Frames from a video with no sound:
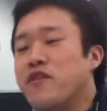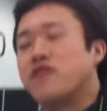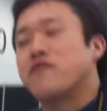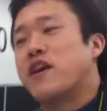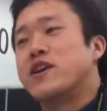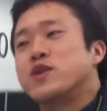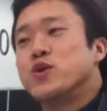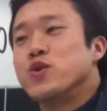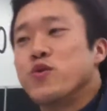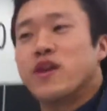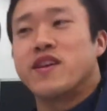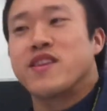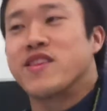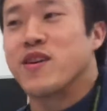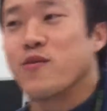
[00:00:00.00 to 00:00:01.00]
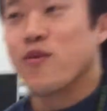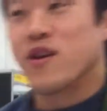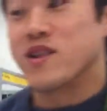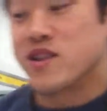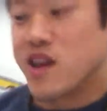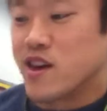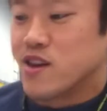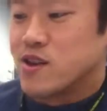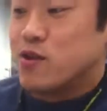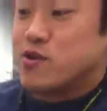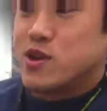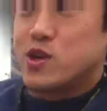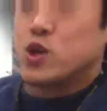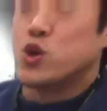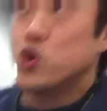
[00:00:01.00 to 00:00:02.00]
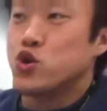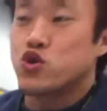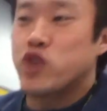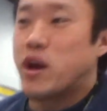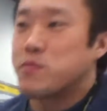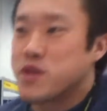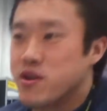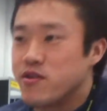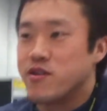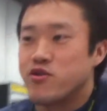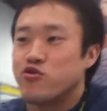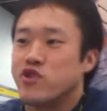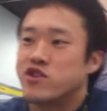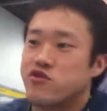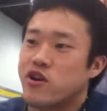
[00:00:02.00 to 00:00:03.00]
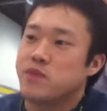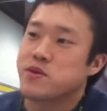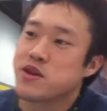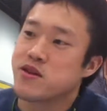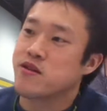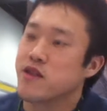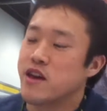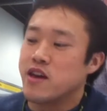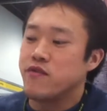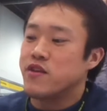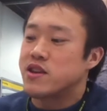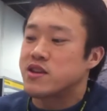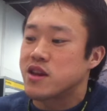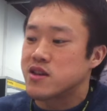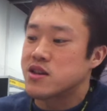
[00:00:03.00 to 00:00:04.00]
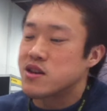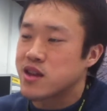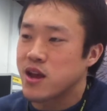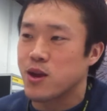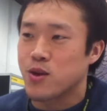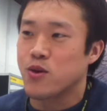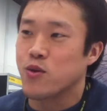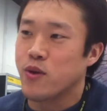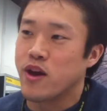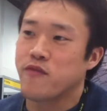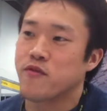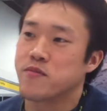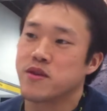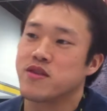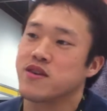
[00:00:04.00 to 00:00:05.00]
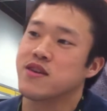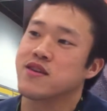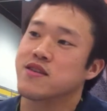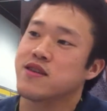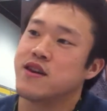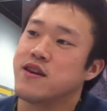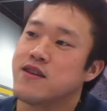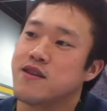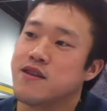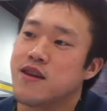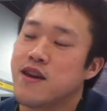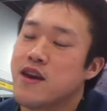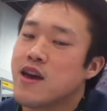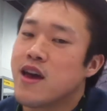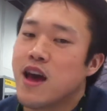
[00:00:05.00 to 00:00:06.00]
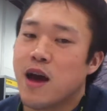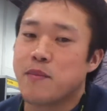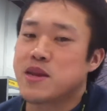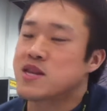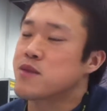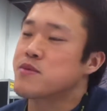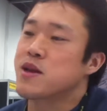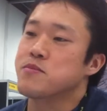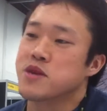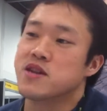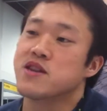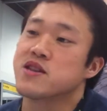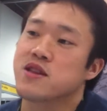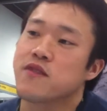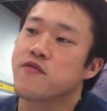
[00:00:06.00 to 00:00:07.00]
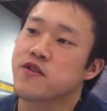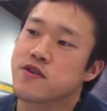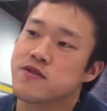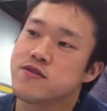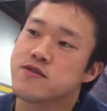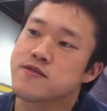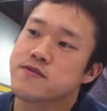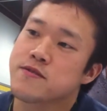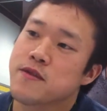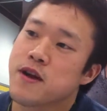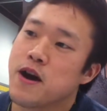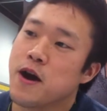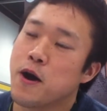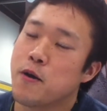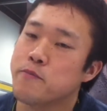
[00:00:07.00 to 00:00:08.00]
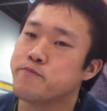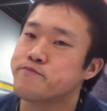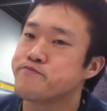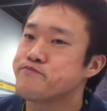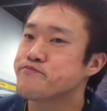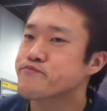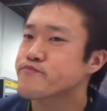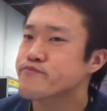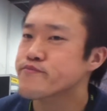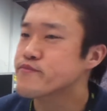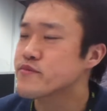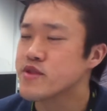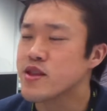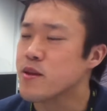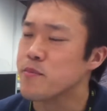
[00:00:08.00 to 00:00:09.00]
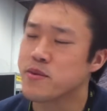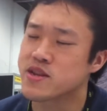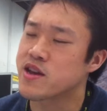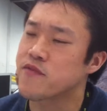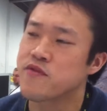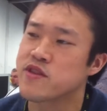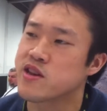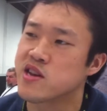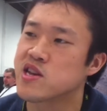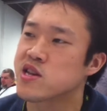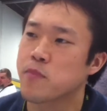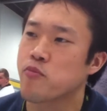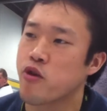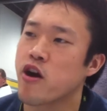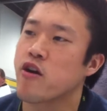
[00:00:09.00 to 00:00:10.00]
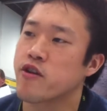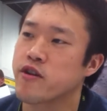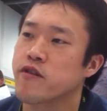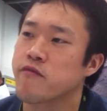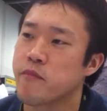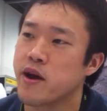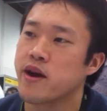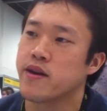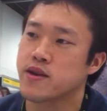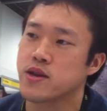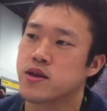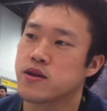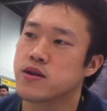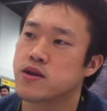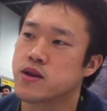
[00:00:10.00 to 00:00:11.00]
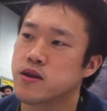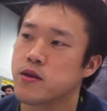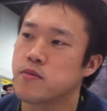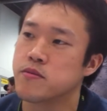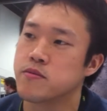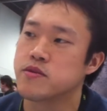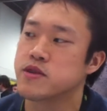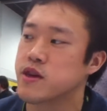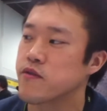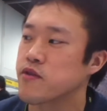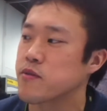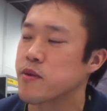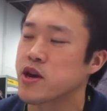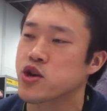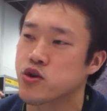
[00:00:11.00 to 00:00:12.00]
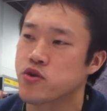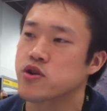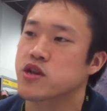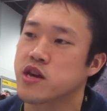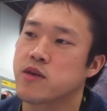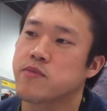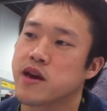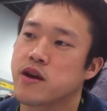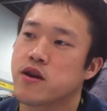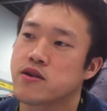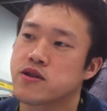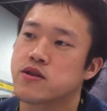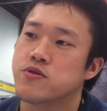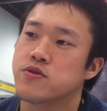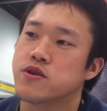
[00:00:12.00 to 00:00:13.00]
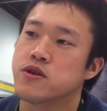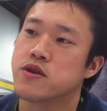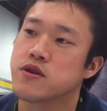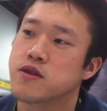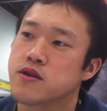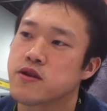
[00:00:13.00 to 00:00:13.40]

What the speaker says: If I do anything where it's like, there's 2 stripes here and 3 stripes here, if it doesn't take you away from the thing, then, sometimes it is difficult, but definitely it is a priority of mine to definitely make sure to keep that continuity.